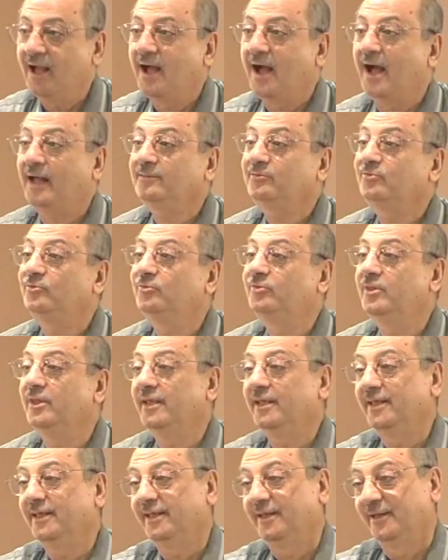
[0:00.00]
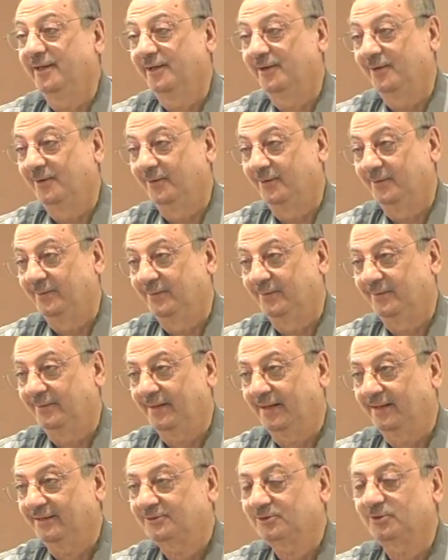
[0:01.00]

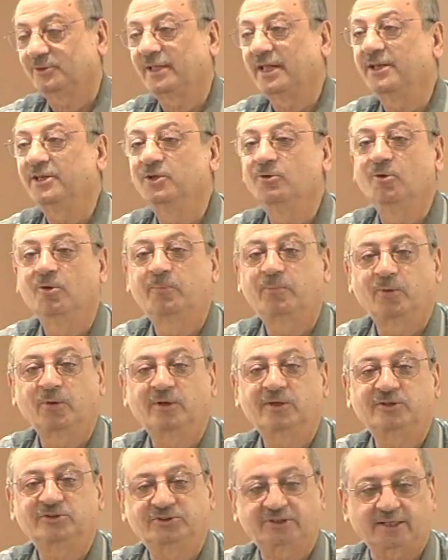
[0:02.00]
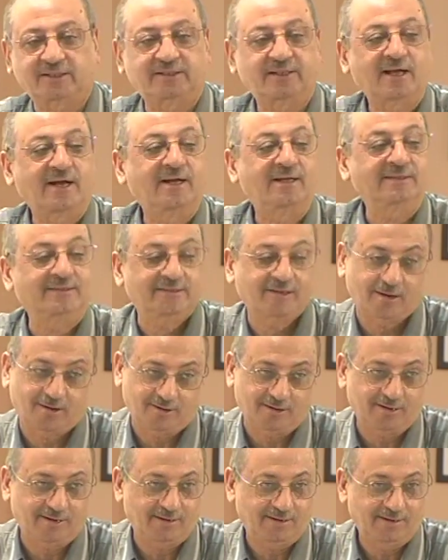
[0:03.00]
Ad-diku. So then you will put shadda and
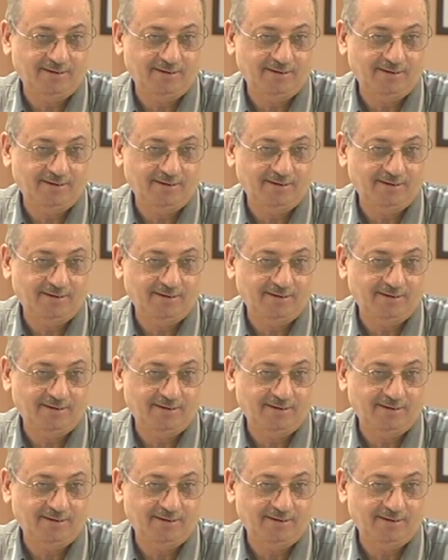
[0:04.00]
dal.